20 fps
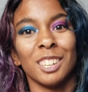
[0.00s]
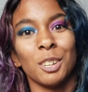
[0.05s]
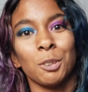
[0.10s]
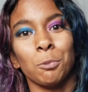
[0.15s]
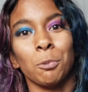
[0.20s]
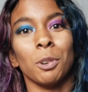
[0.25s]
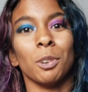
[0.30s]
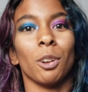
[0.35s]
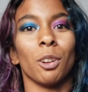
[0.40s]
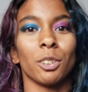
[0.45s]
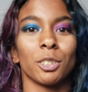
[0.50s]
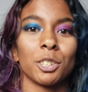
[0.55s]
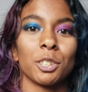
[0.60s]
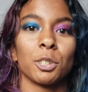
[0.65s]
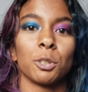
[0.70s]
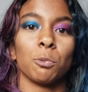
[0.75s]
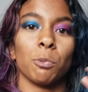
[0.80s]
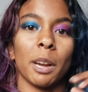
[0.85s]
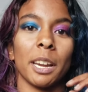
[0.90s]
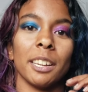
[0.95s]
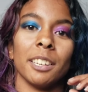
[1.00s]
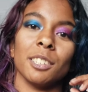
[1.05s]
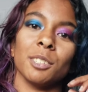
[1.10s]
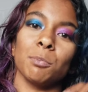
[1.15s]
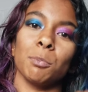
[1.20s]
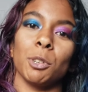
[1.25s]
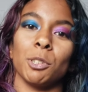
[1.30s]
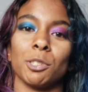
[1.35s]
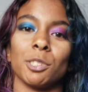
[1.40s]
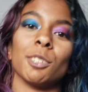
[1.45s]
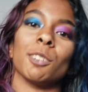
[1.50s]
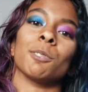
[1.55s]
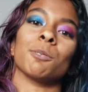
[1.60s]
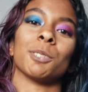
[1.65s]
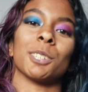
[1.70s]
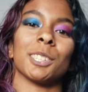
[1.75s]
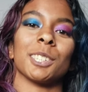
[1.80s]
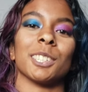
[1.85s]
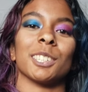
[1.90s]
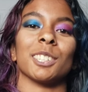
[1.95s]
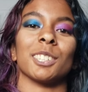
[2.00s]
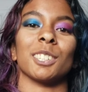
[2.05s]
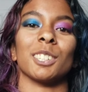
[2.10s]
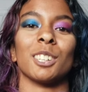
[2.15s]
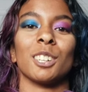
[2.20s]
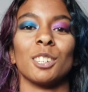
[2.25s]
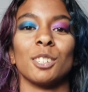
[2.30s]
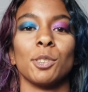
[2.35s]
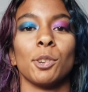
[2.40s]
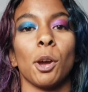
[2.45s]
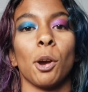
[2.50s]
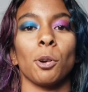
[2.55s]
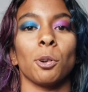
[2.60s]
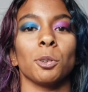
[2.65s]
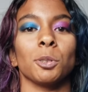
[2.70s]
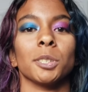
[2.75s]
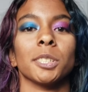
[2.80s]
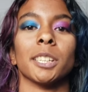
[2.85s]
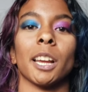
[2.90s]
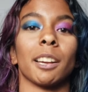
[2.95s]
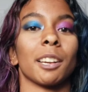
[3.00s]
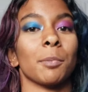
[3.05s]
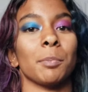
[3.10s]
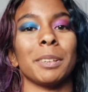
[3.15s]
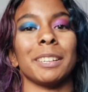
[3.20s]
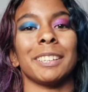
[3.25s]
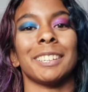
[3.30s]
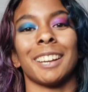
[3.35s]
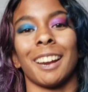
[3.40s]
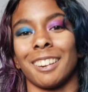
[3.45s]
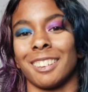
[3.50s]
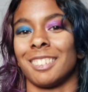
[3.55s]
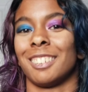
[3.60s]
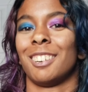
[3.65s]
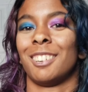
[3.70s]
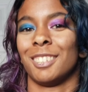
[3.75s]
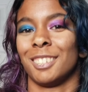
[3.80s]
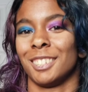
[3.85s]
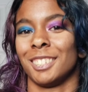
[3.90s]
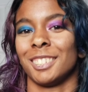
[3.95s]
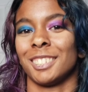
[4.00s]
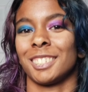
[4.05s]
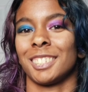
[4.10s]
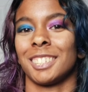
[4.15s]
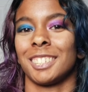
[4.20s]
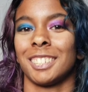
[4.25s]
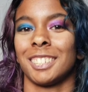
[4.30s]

when all your weight is mostly over your toes, that can be kind of hard.